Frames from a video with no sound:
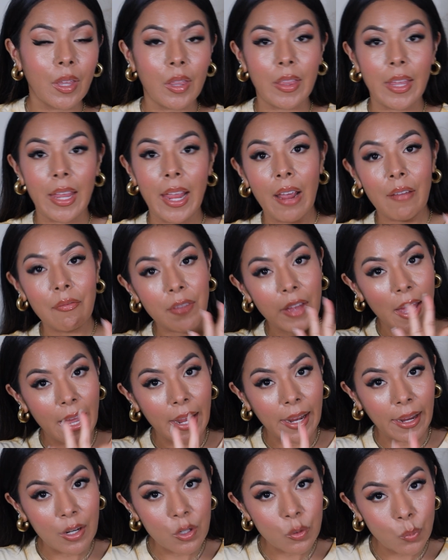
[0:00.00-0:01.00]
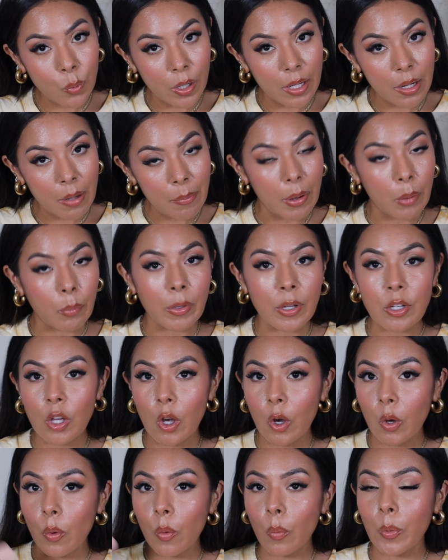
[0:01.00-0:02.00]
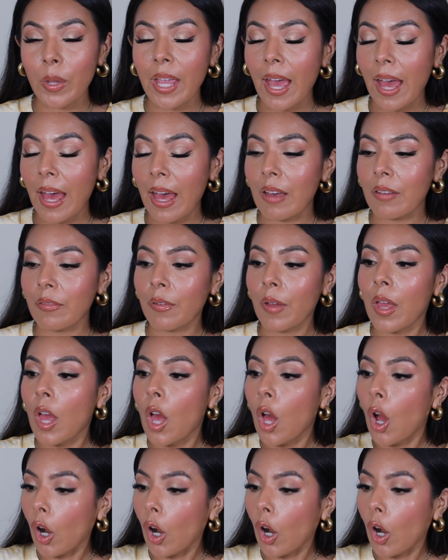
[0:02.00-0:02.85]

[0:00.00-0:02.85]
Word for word: They have the high-end one, but we know we have